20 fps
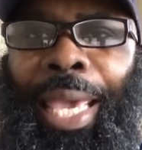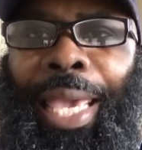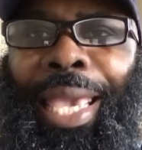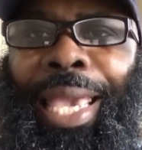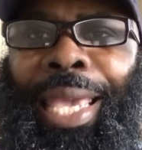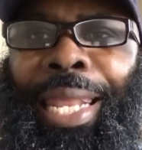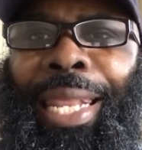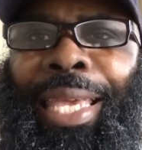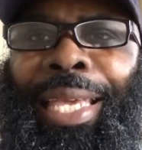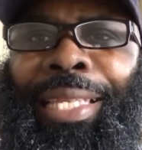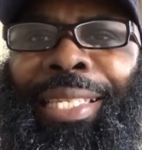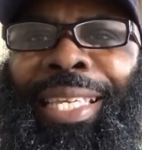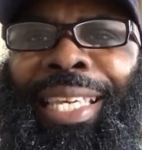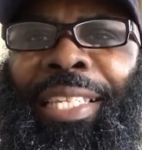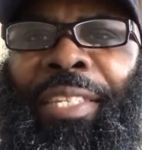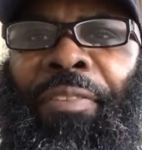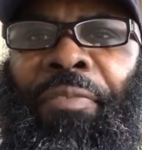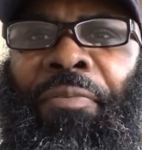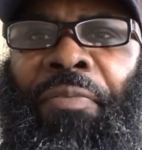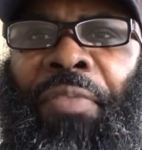It is
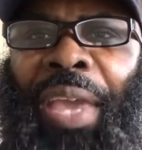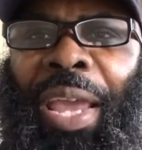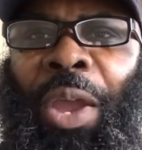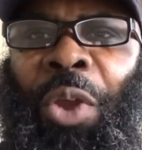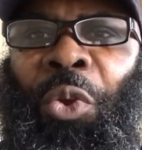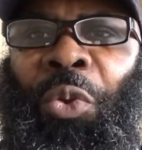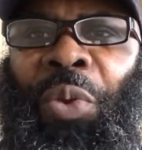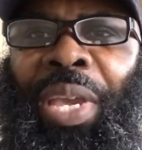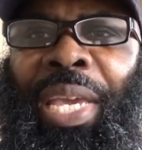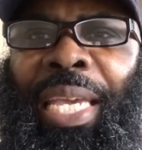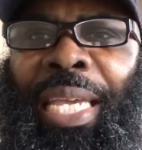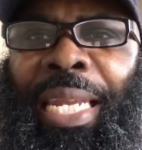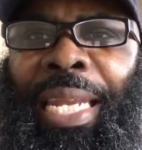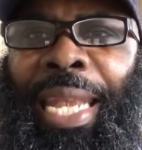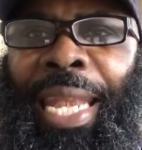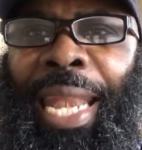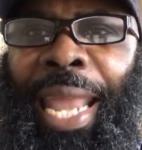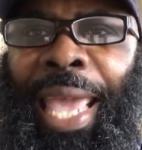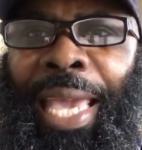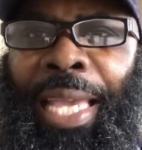his very
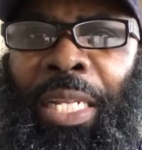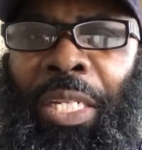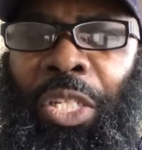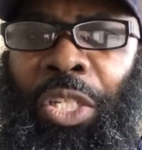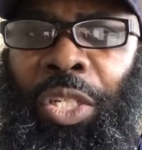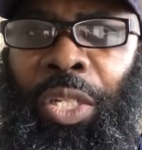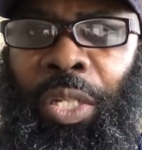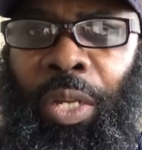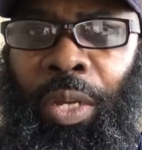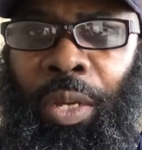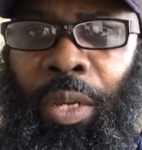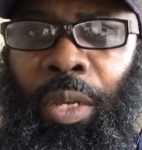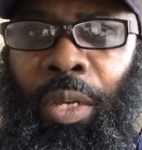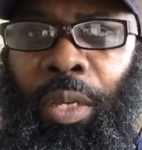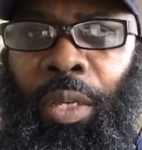nature.